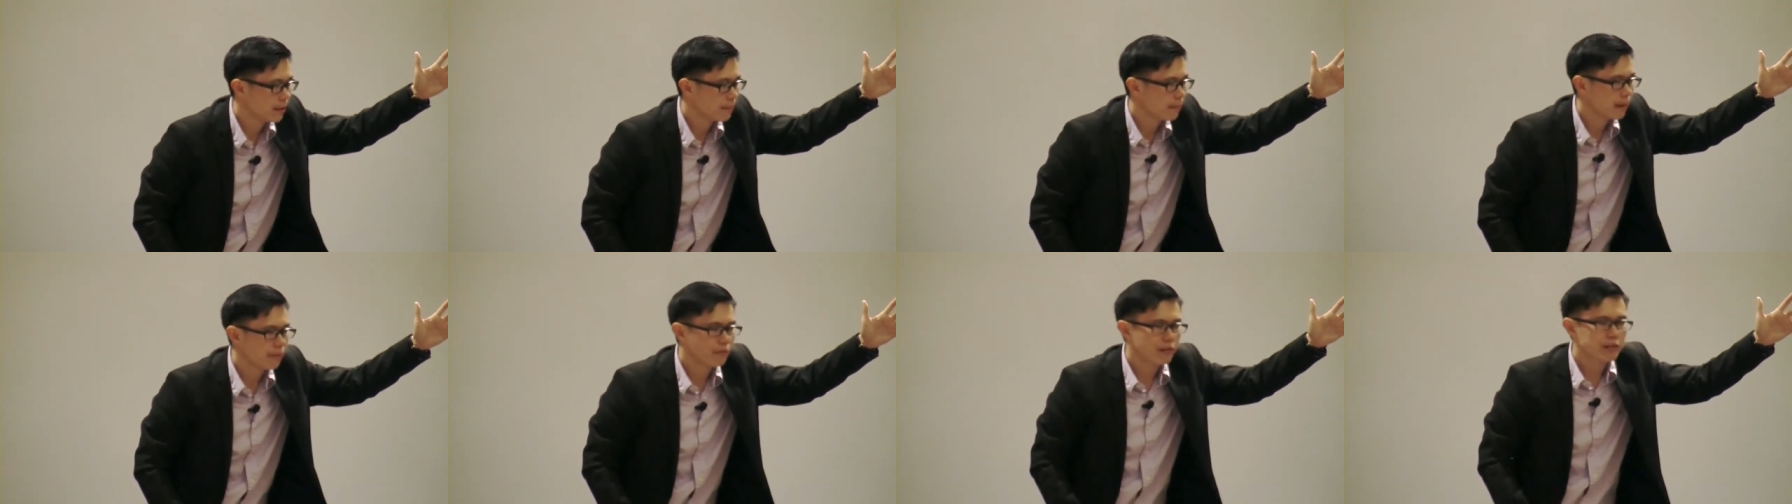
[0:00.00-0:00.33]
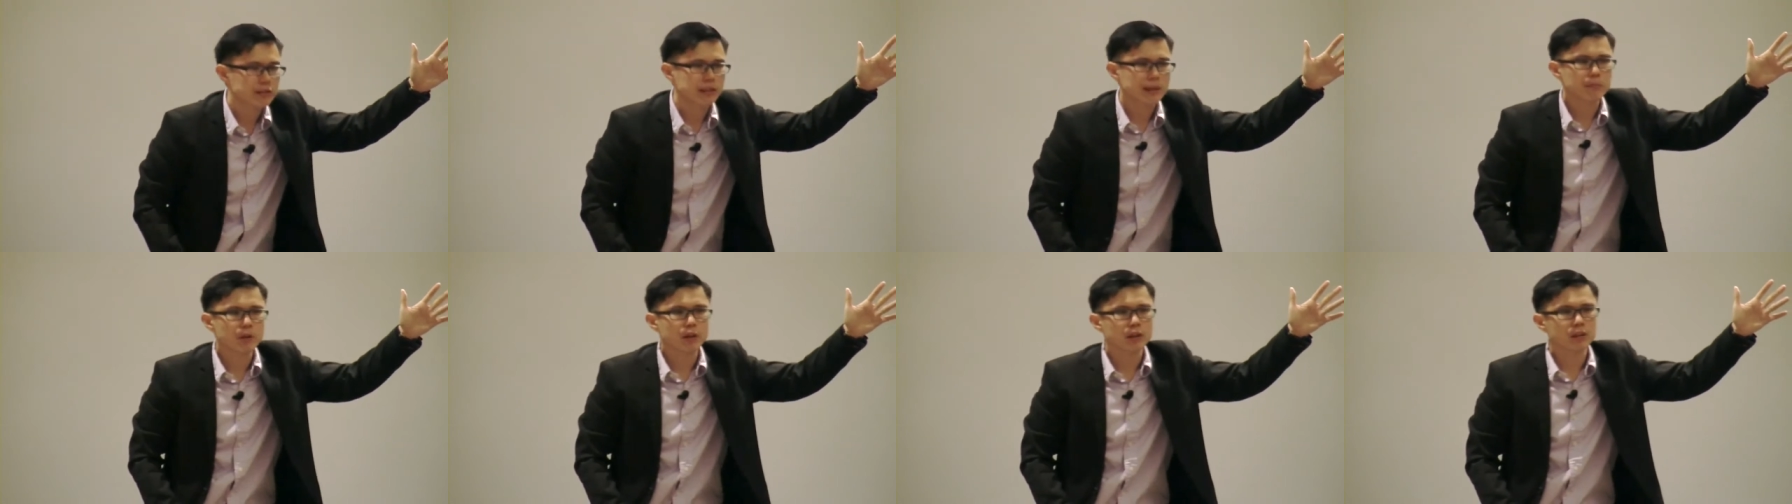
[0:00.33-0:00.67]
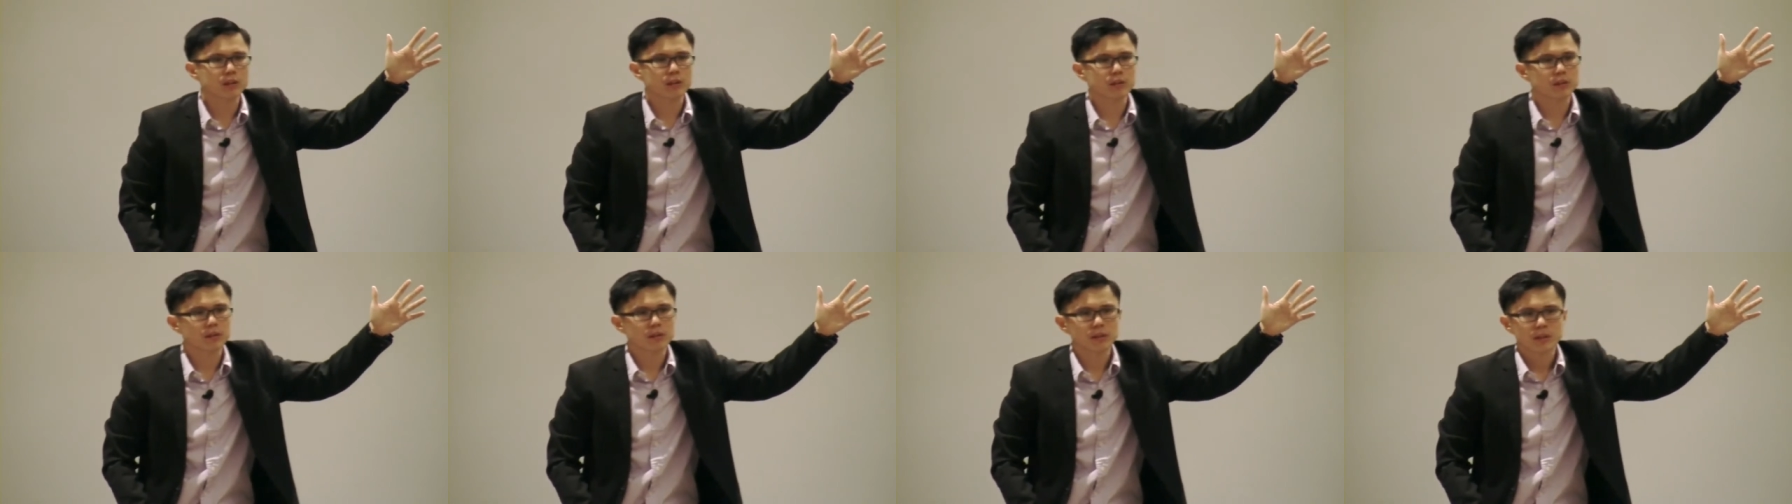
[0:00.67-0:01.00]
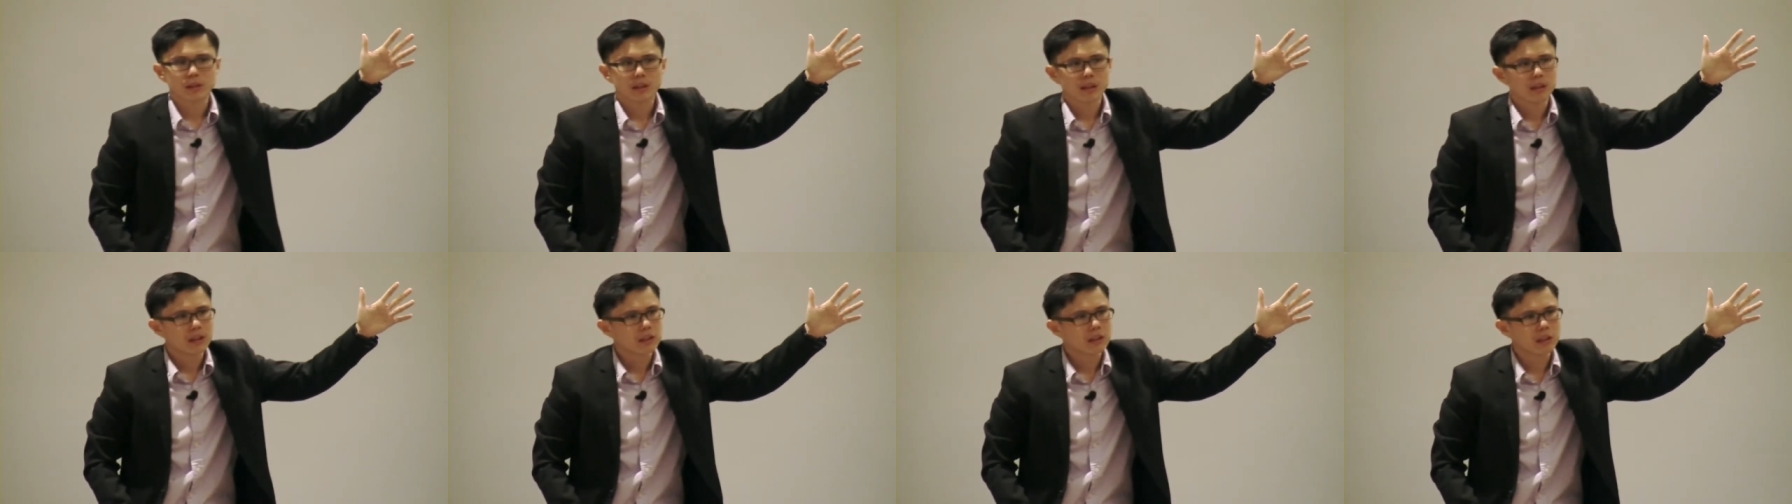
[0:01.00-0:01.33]
My friends, I'm not
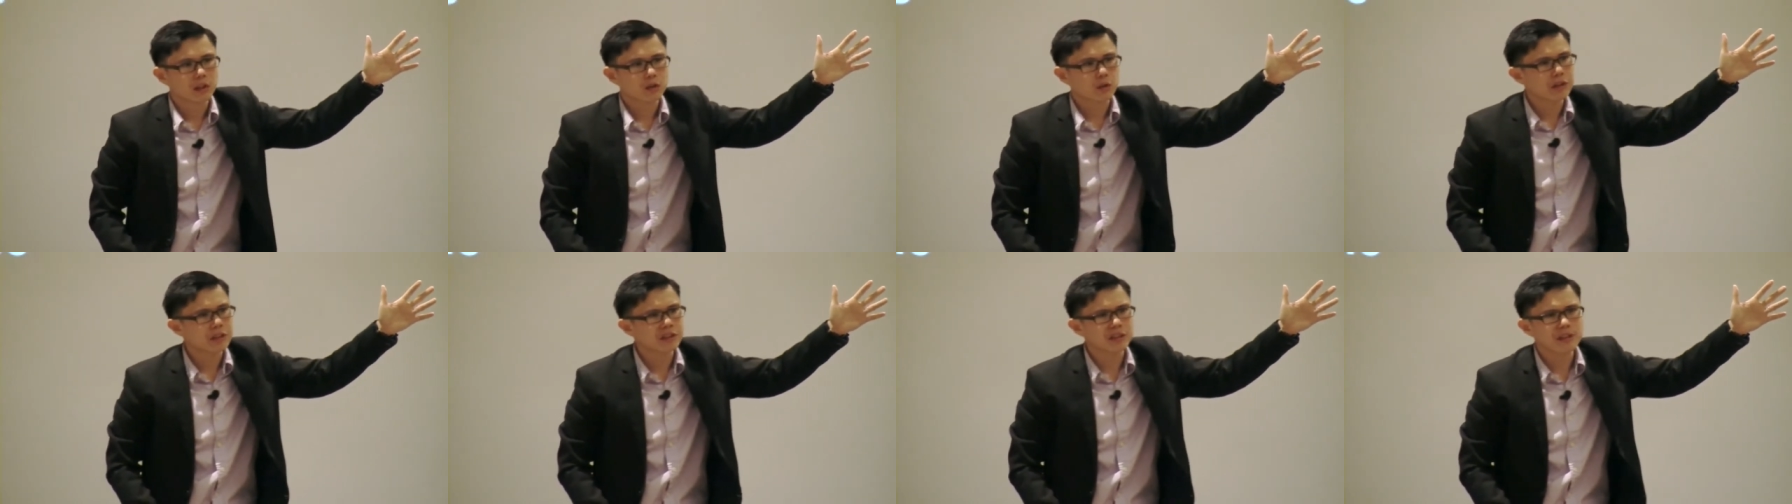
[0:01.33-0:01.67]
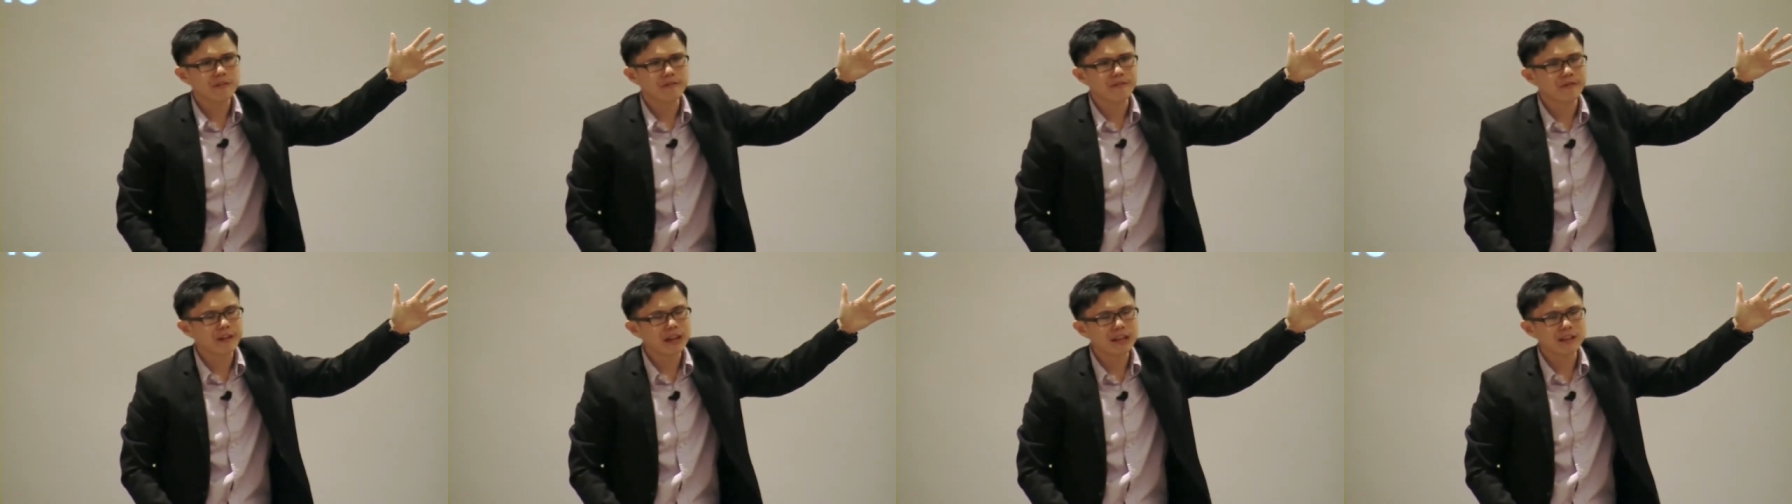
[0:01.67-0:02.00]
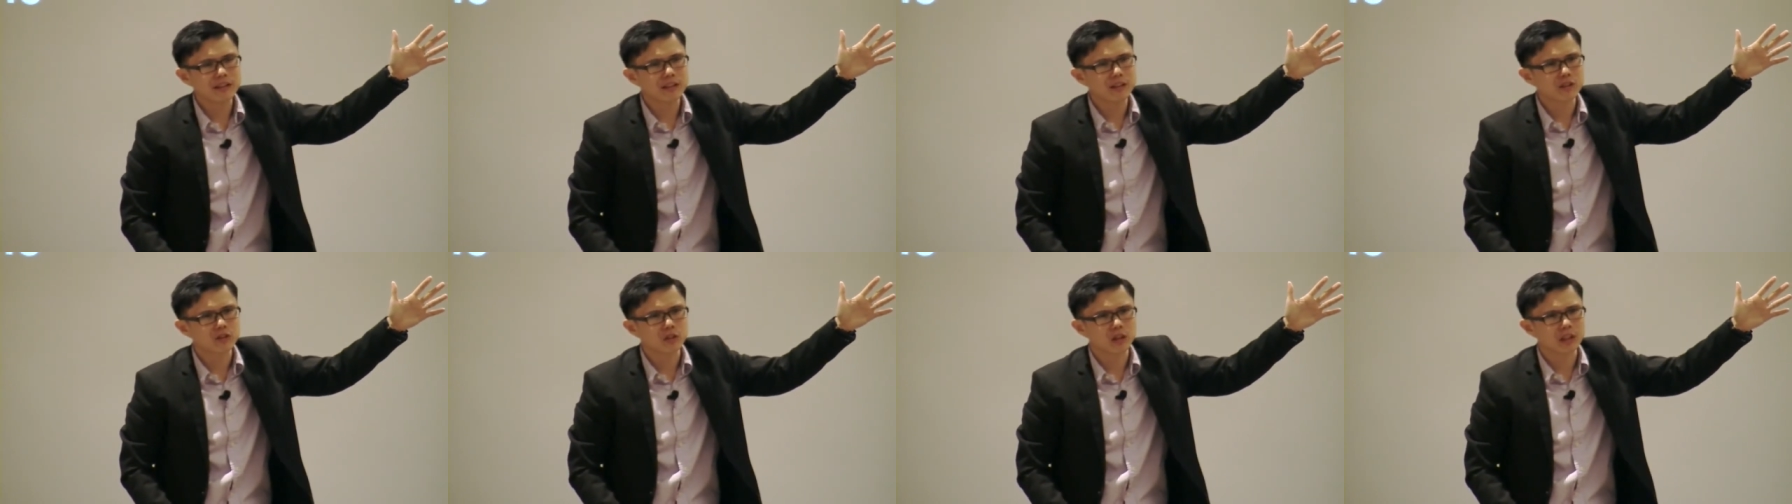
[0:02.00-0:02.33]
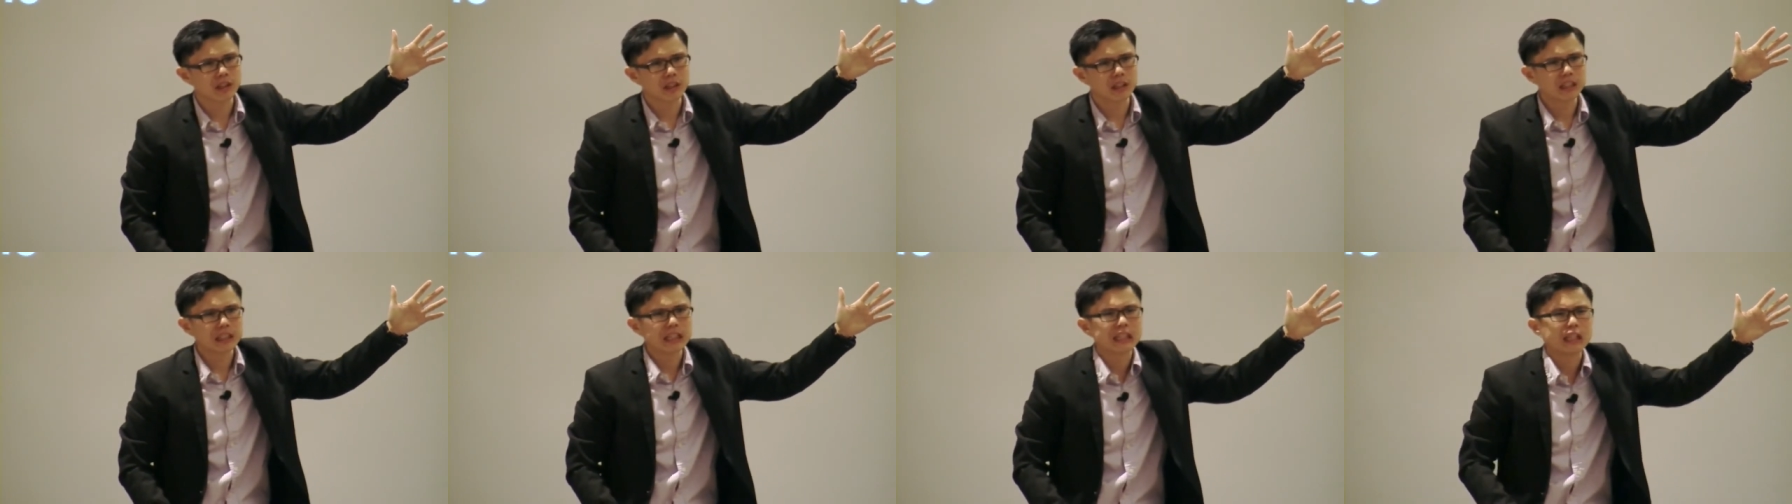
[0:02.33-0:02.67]
the Christian faith is
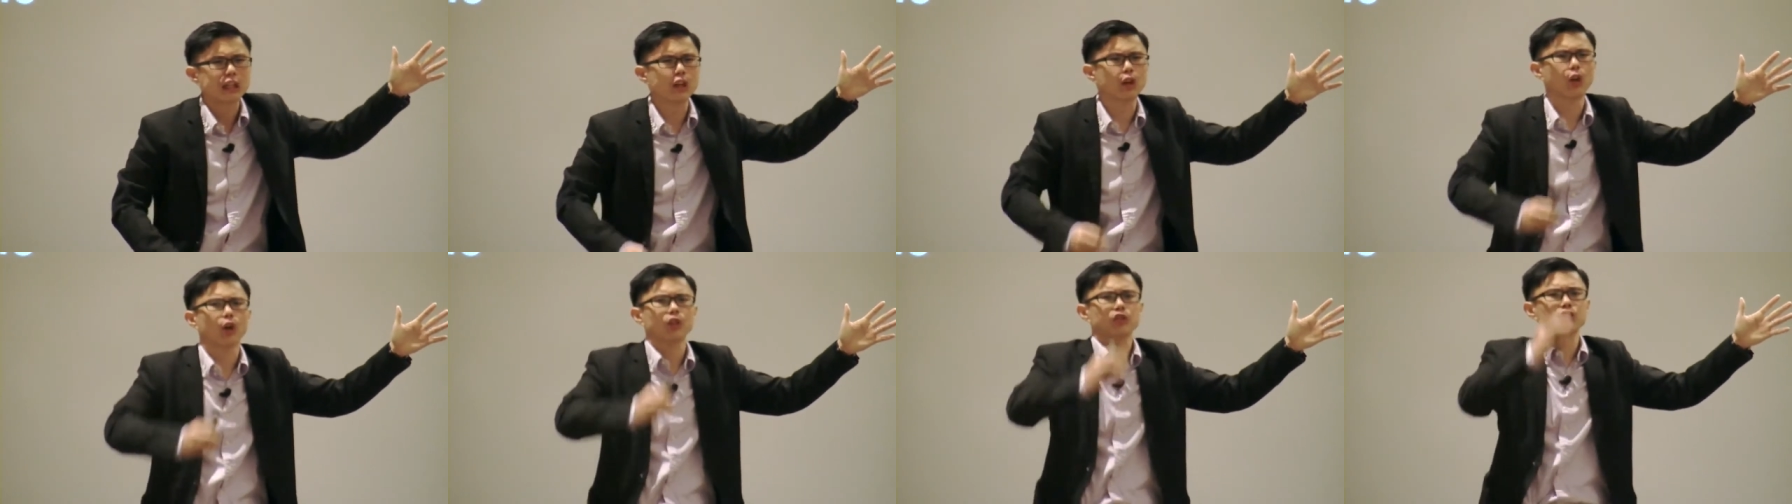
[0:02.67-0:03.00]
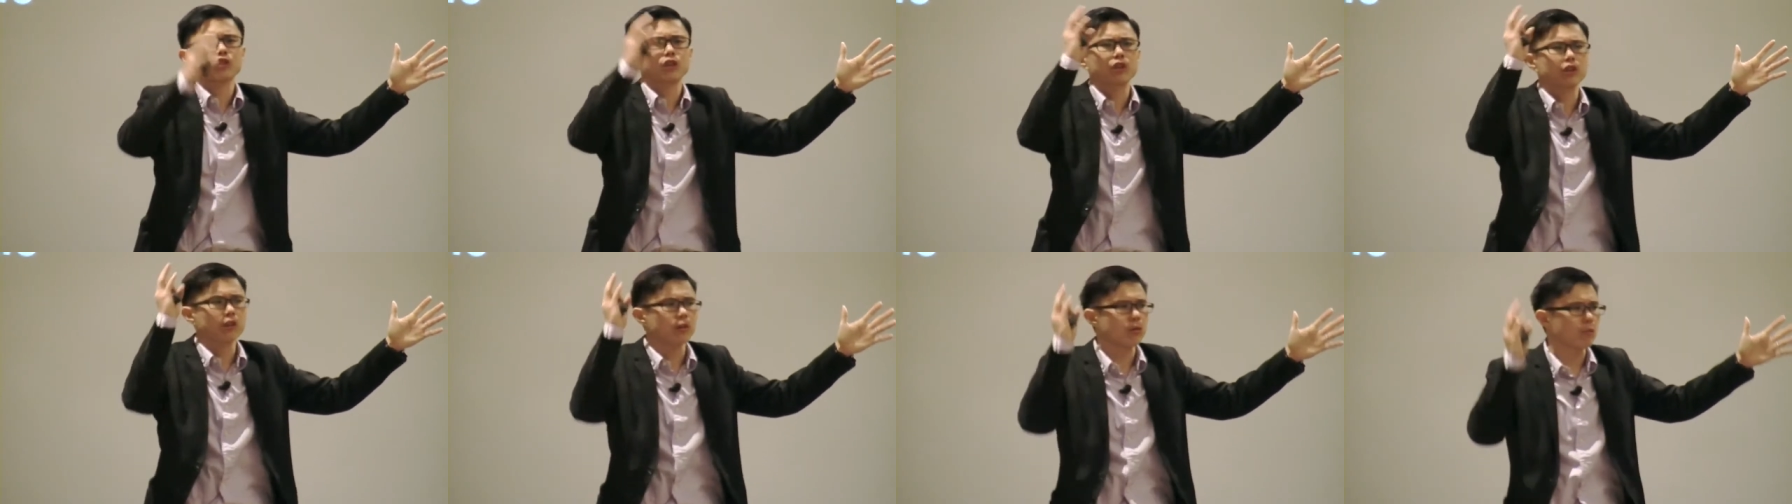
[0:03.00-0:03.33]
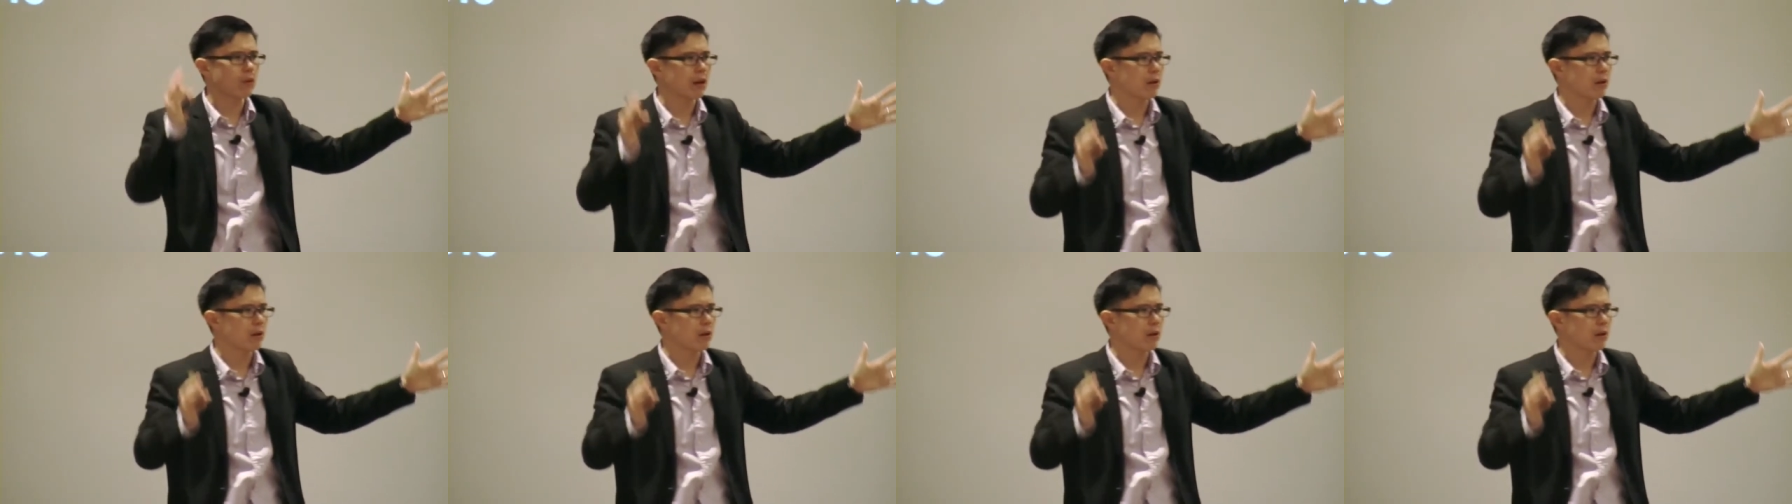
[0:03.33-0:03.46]
not an illogical